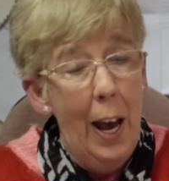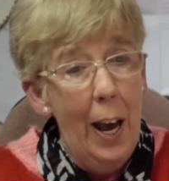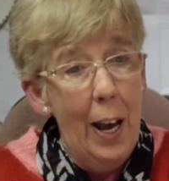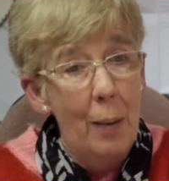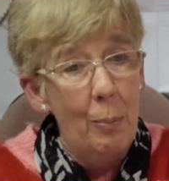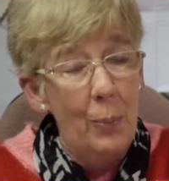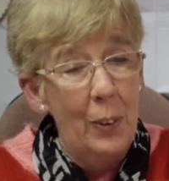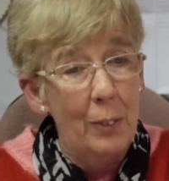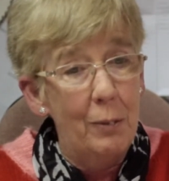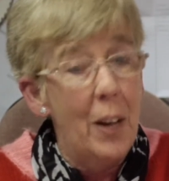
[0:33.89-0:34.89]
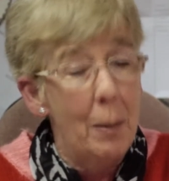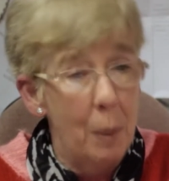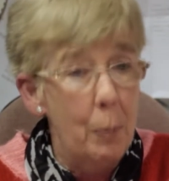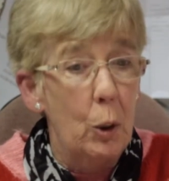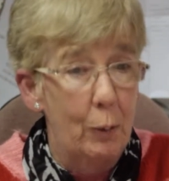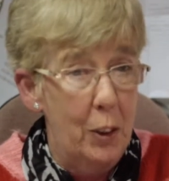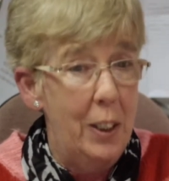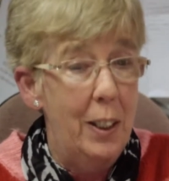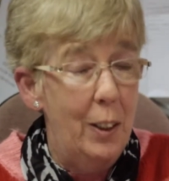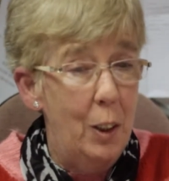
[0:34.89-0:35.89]
family
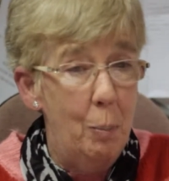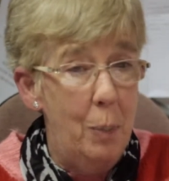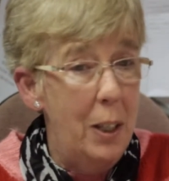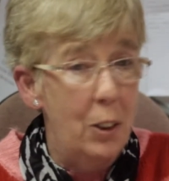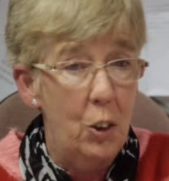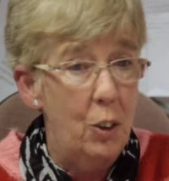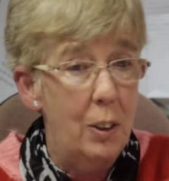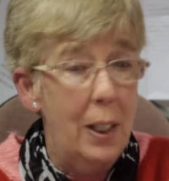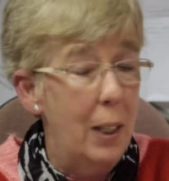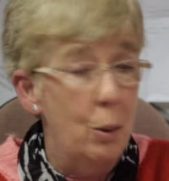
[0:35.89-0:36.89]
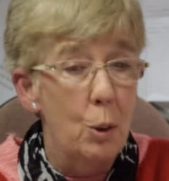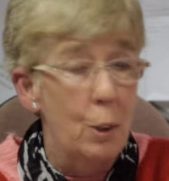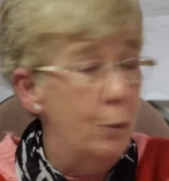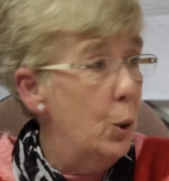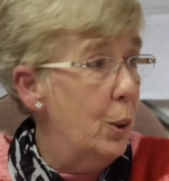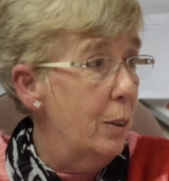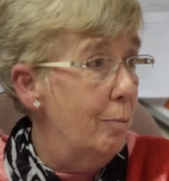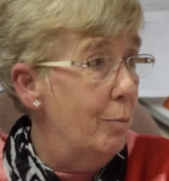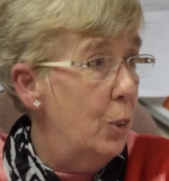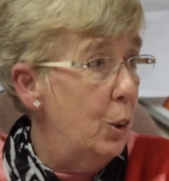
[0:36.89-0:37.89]
poverty, that parents just cannot afford
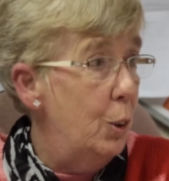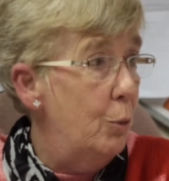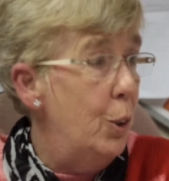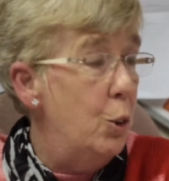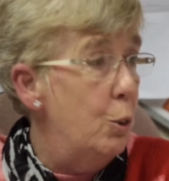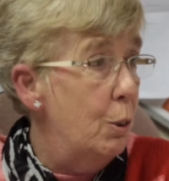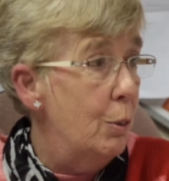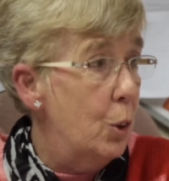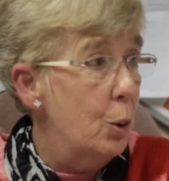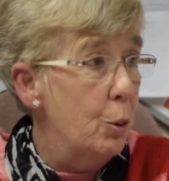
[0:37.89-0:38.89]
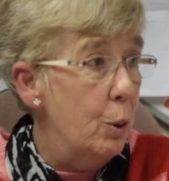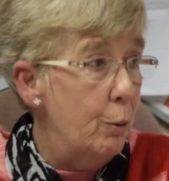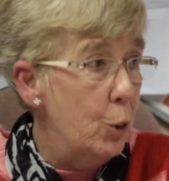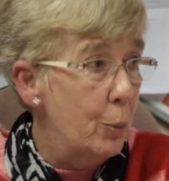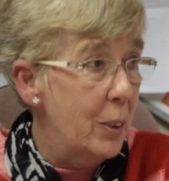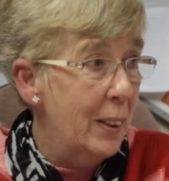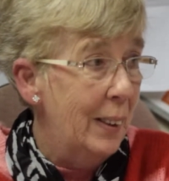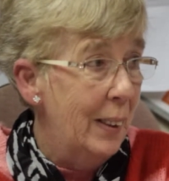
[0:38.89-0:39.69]
to renew school uniforms.